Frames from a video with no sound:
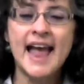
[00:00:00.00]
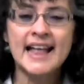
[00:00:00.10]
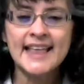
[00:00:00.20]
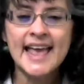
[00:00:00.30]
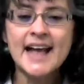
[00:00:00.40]

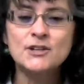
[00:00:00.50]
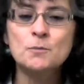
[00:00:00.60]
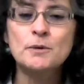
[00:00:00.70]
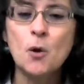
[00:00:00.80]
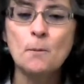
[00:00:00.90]
And they had to
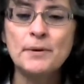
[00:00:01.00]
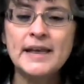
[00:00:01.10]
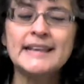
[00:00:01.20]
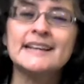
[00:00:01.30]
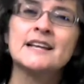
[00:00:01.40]
be
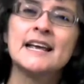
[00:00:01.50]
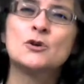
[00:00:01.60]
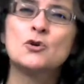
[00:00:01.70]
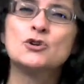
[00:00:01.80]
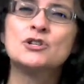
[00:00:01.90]
obedient
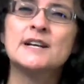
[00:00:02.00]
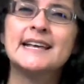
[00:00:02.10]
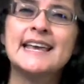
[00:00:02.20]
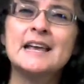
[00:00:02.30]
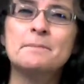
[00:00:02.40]
in order to
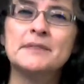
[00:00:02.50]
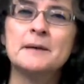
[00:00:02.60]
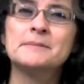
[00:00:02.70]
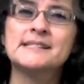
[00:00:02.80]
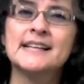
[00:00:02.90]
keep
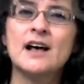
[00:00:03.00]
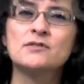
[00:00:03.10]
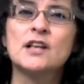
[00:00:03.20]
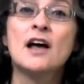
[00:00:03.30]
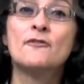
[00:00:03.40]
themselves